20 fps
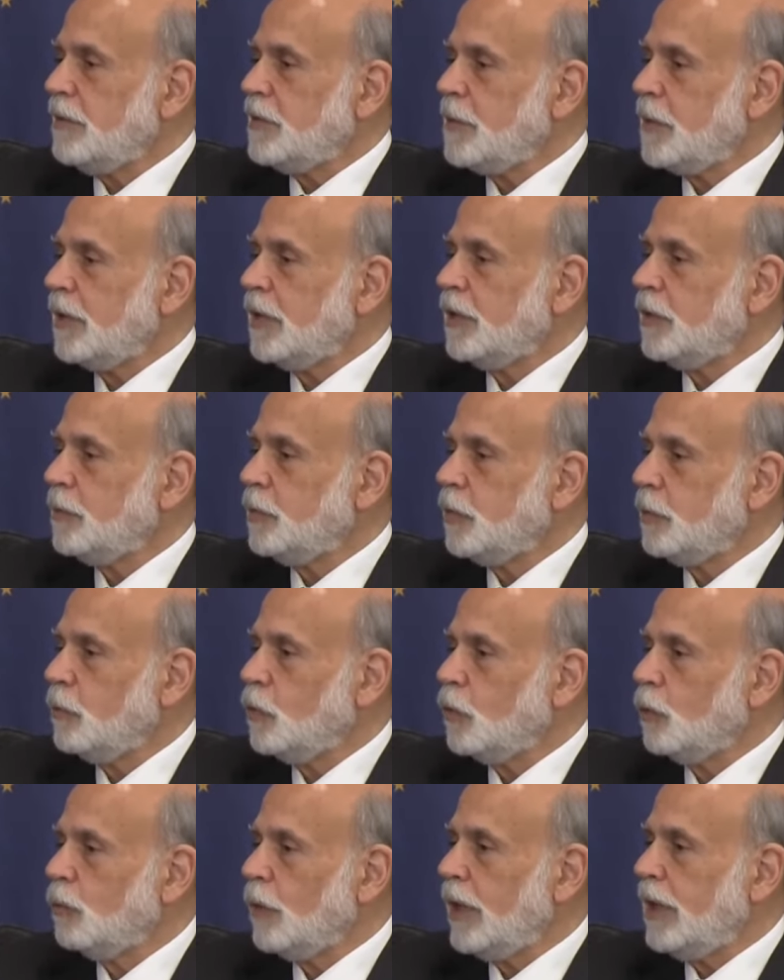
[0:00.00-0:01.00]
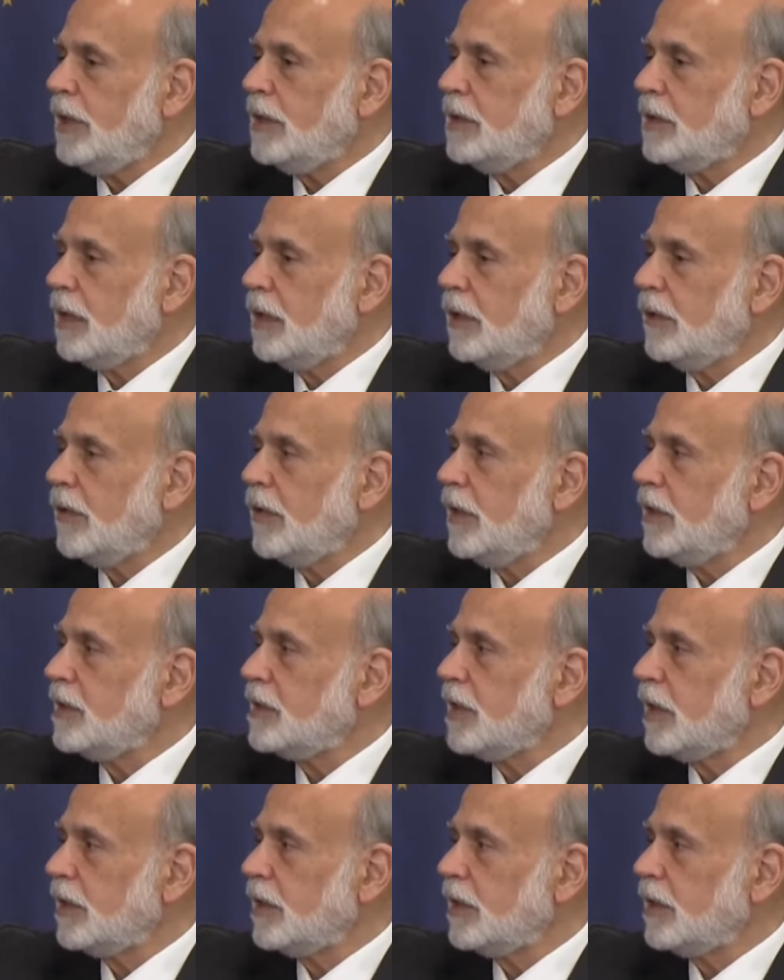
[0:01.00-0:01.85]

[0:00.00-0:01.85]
has begun to put more weight on things